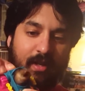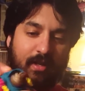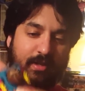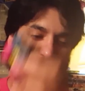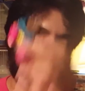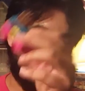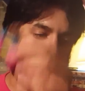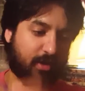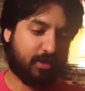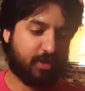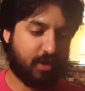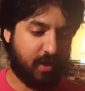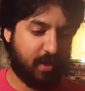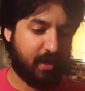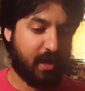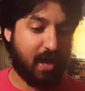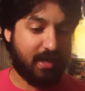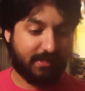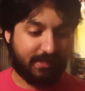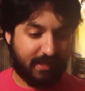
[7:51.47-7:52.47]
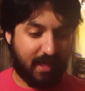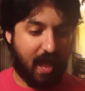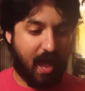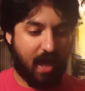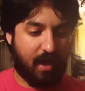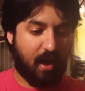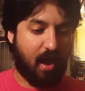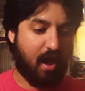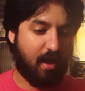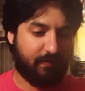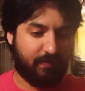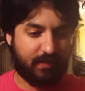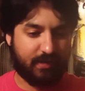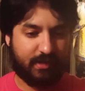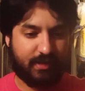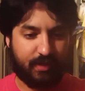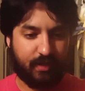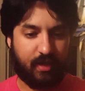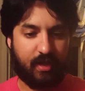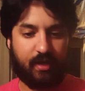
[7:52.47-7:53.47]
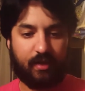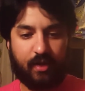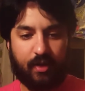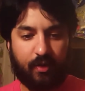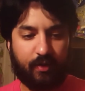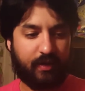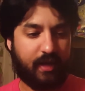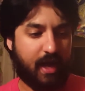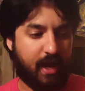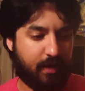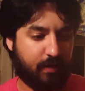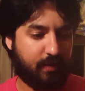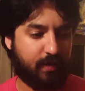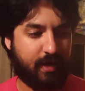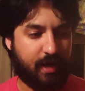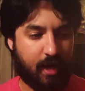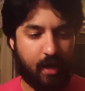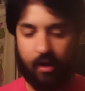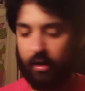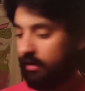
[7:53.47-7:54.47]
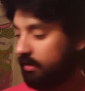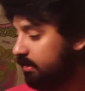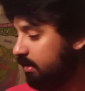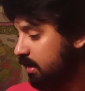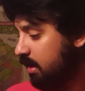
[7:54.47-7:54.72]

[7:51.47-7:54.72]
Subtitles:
So, I'll show you guys that, obviously, a little later here.